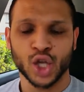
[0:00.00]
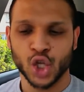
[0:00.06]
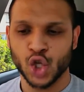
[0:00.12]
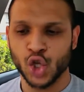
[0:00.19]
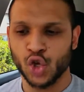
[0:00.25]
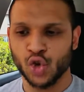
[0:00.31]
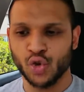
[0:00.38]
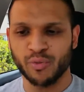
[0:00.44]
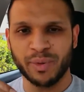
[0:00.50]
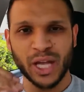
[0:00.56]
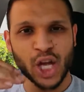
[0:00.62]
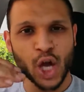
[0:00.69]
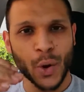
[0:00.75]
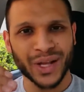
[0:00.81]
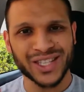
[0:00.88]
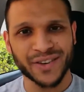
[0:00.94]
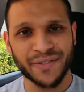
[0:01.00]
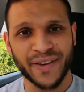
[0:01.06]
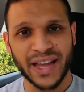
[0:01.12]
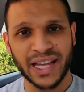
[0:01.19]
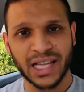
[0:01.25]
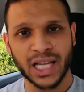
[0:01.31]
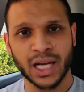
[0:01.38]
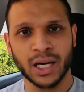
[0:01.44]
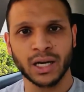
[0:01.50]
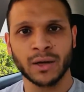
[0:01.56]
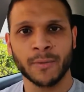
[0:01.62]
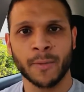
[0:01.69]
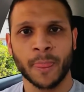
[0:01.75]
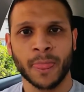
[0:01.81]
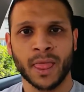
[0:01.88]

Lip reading: You've been going to failure,